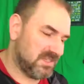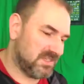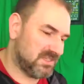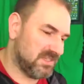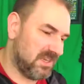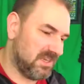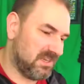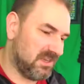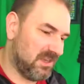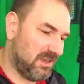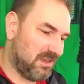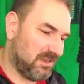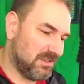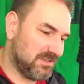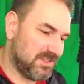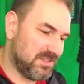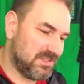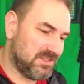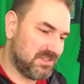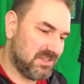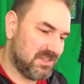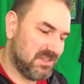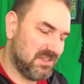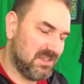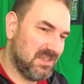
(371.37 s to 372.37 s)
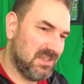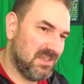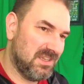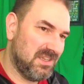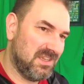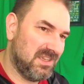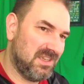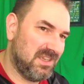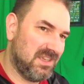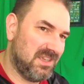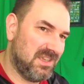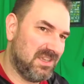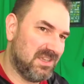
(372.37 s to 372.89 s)
The psychologist
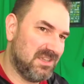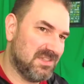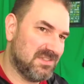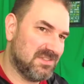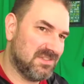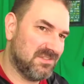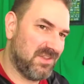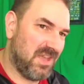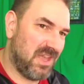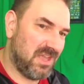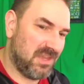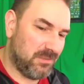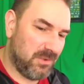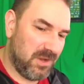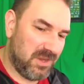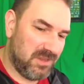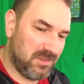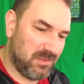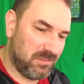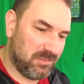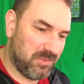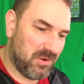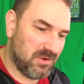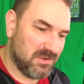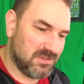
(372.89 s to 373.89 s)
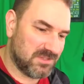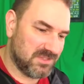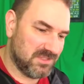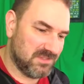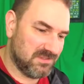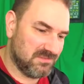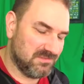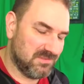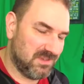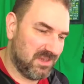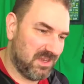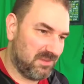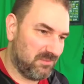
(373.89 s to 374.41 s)
is evaluating the person